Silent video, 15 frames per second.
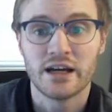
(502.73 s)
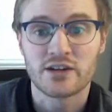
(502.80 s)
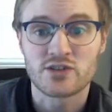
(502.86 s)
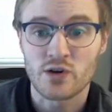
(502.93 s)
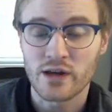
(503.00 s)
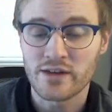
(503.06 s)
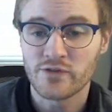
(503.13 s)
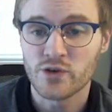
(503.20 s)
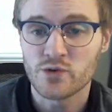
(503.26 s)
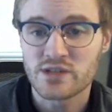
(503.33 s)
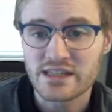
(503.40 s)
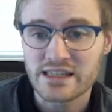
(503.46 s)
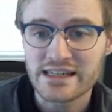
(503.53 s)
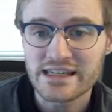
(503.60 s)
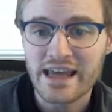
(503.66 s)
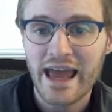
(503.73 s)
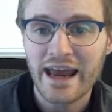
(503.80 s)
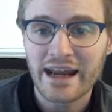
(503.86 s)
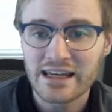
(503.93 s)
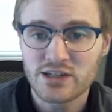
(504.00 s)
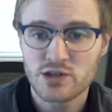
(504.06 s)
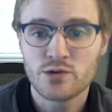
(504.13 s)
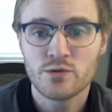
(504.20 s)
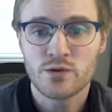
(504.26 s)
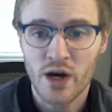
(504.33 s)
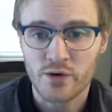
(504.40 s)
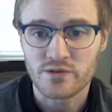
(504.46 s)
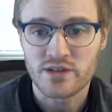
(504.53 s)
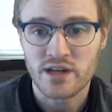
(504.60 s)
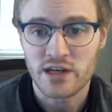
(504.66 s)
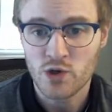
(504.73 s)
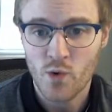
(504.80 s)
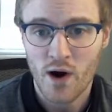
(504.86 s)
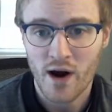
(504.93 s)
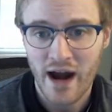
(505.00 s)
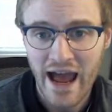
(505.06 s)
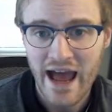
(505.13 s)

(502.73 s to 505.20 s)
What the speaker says: So if you see any 2 notes and you are